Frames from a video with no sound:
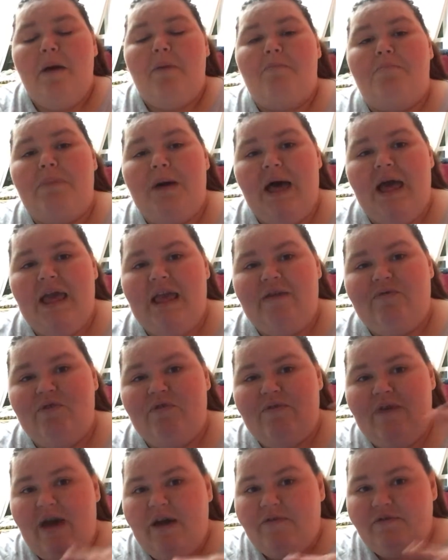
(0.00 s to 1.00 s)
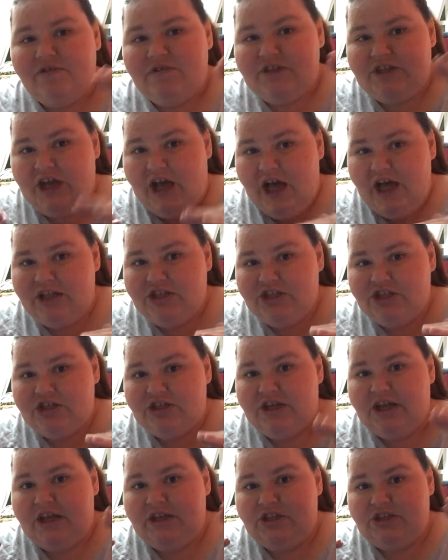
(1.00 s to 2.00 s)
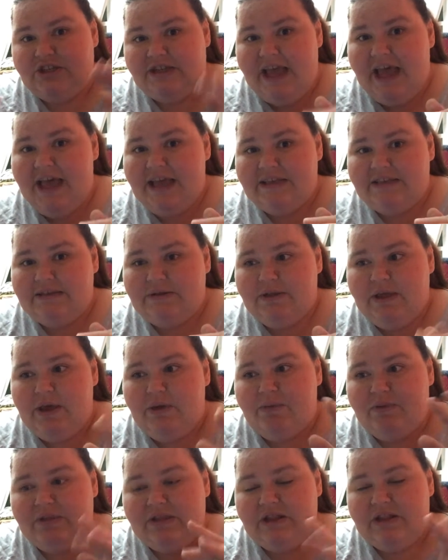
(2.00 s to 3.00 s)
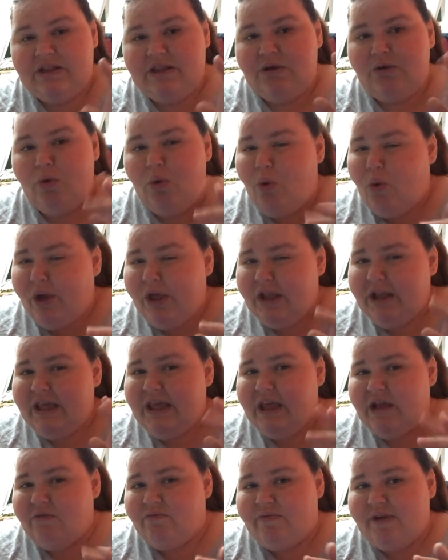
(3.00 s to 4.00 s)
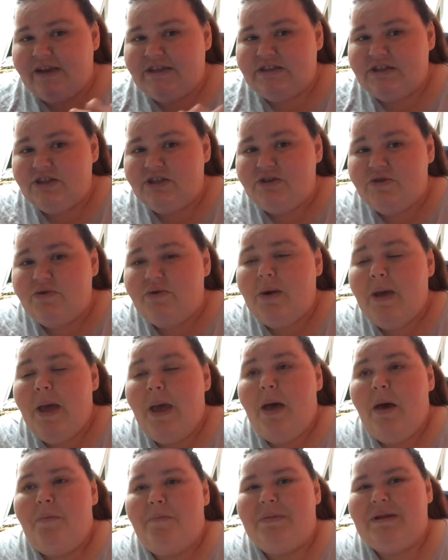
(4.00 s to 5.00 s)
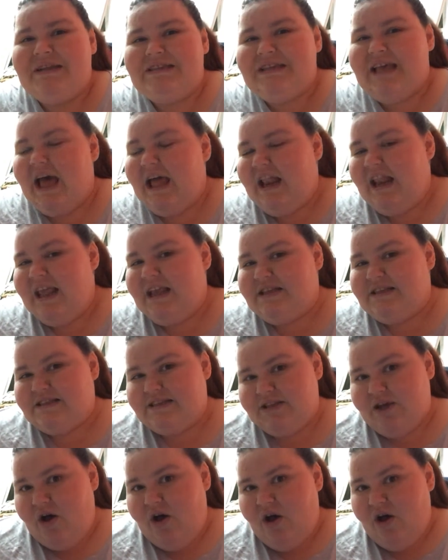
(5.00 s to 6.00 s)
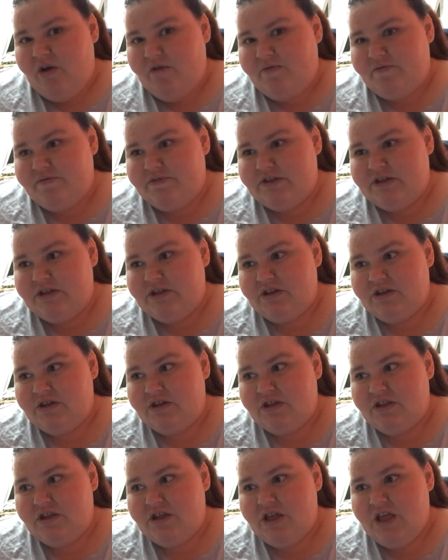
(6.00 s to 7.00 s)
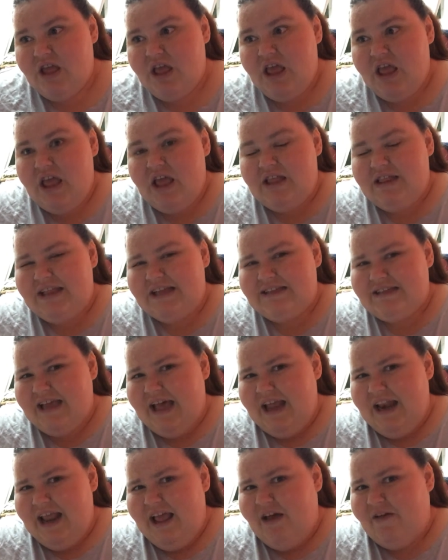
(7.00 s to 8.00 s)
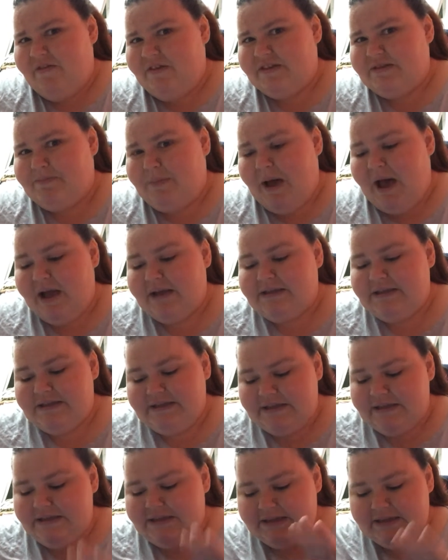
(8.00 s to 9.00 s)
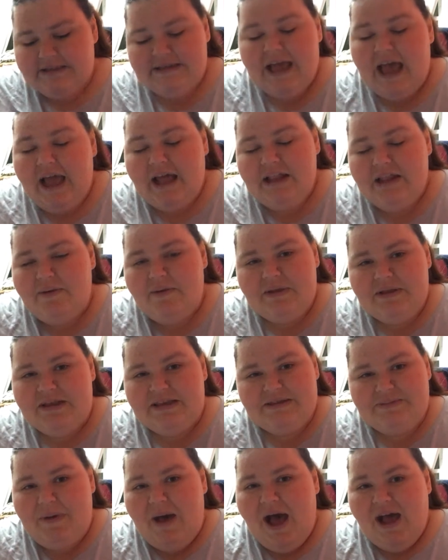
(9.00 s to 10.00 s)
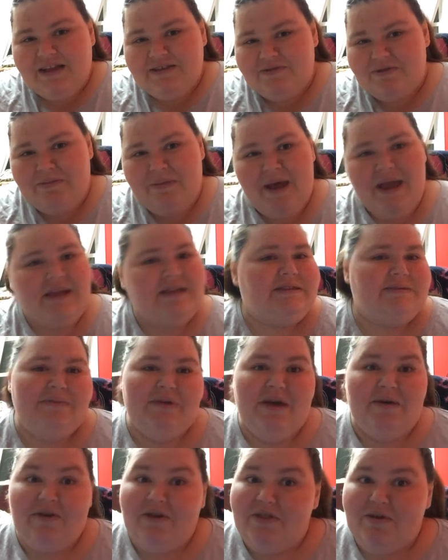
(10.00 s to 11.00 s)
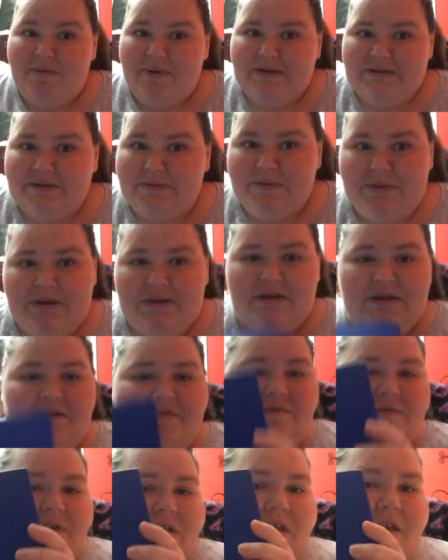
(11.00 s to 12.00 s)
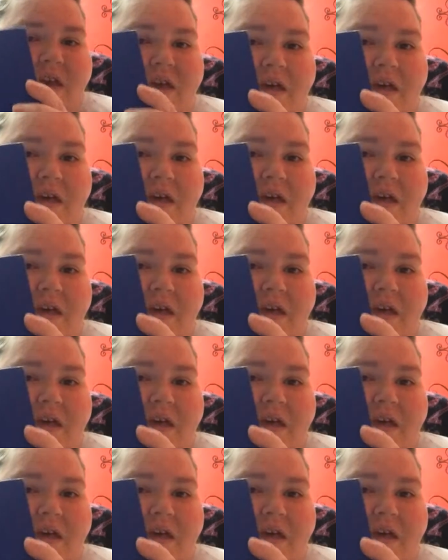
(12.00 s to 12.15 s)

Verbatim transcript: But if you've ever touched a desk, like with the little oily and residue, but it's kind of like soft, that's kind of how this box, this is exactly what this box reminds me of. Otherwise, I wouldn't have